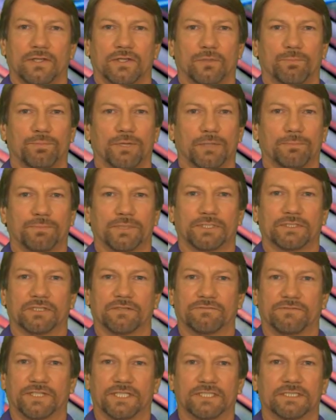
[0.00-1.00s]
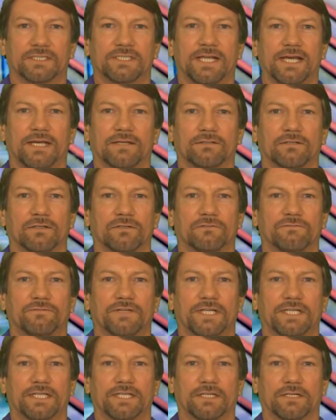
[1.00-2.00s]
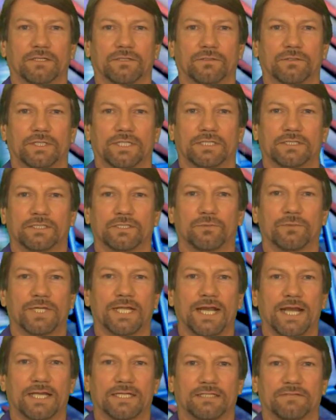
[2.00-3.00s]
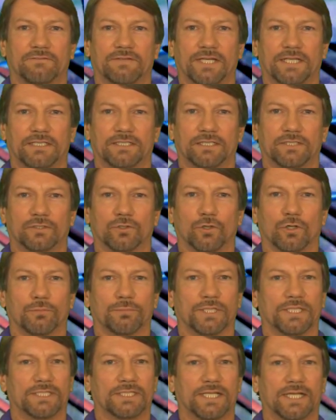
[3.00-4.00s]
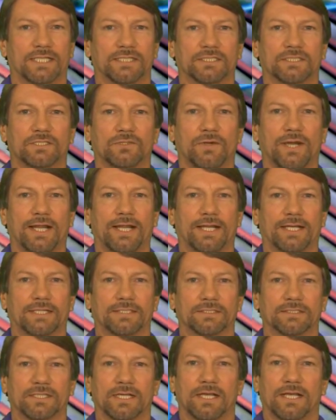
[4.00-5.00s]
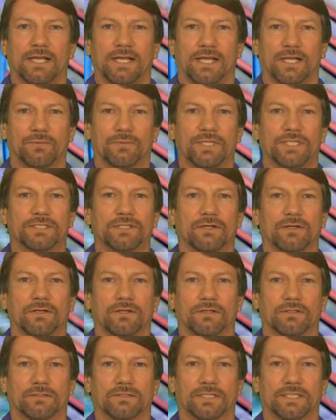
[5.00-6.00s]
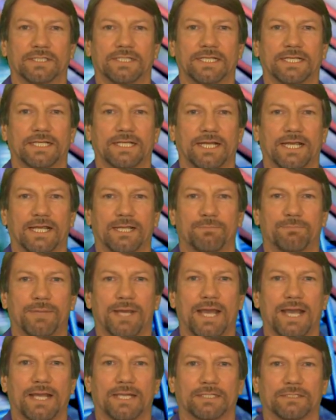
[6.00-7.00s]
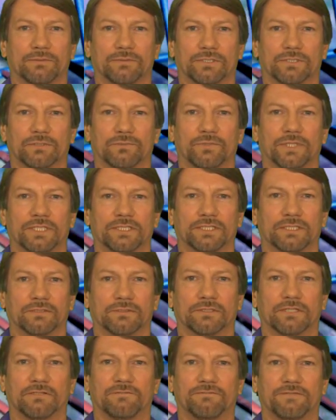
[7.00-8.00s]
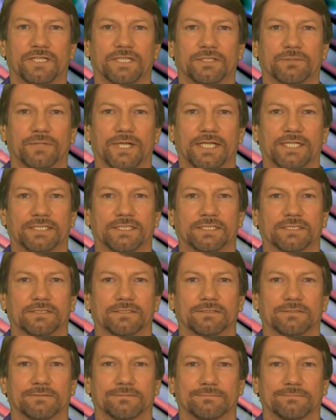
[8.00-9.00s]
The purpose of this download video is to reactivate the dormant 10 strands and return the DNA back to its original configuration.